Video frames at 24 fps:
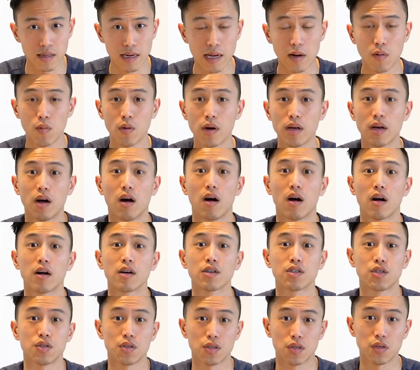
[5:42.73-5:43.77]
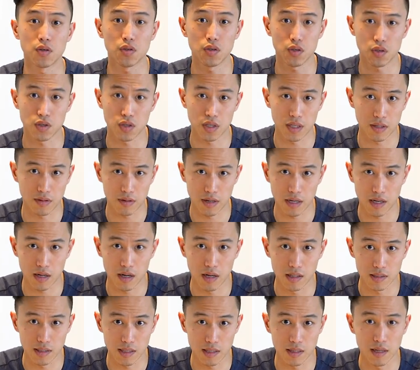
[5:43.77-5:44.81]
Now, what are user-generated
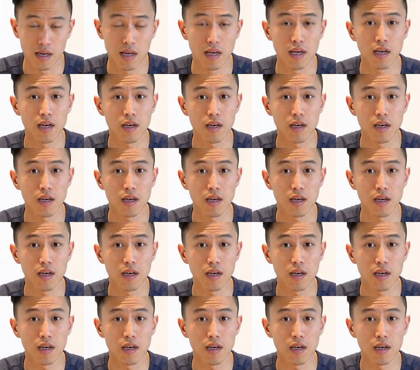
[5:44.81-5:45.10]
content?